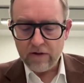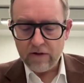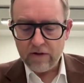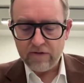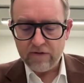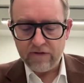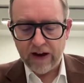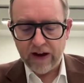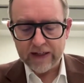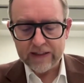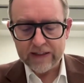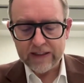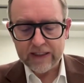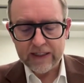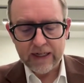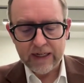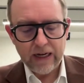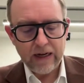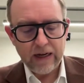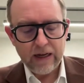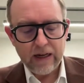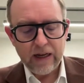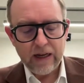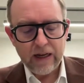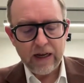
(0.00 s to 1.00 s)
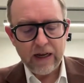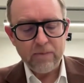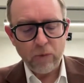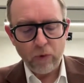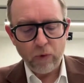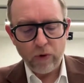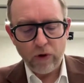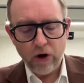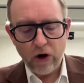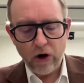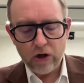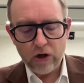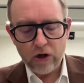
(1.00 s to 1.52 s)
faster, and
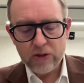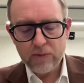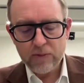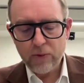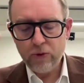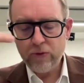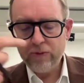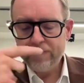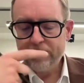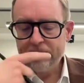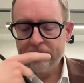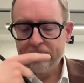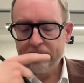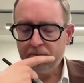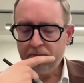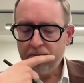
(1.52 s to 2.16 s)
more knowledgeable.